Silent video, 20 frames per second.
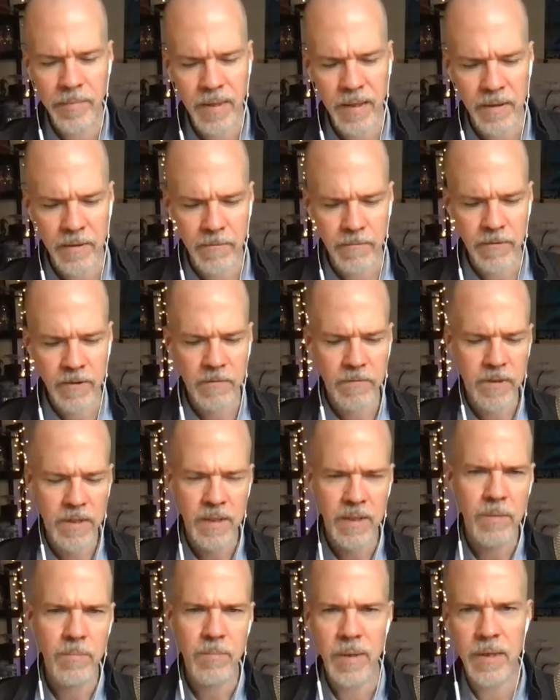
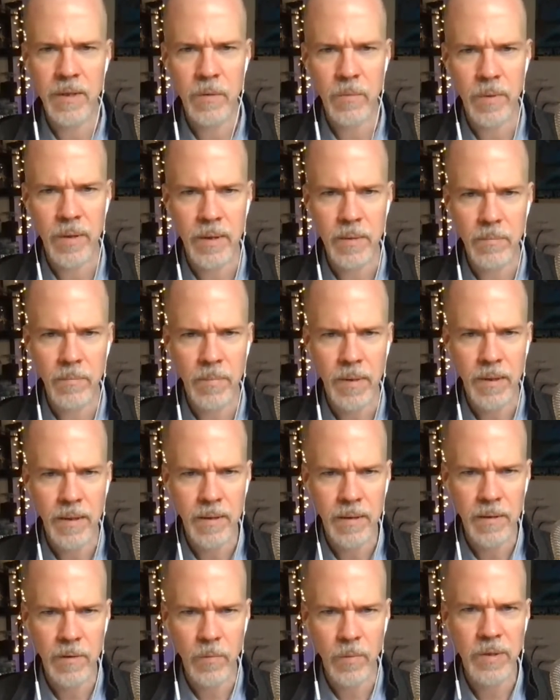15, by the way,
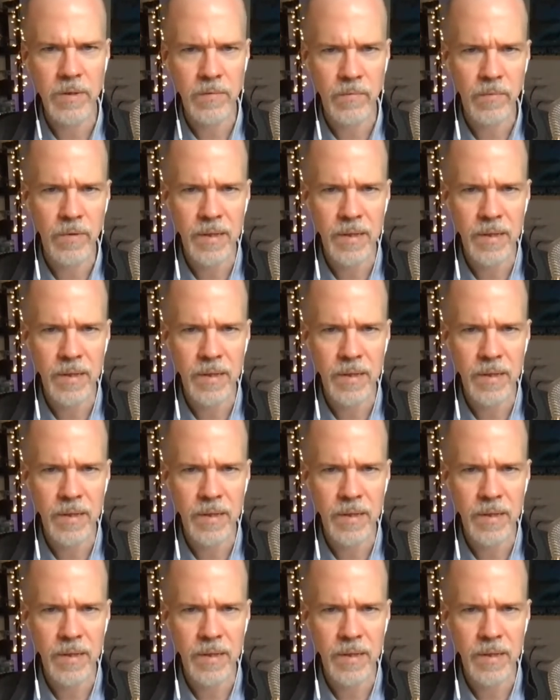the reason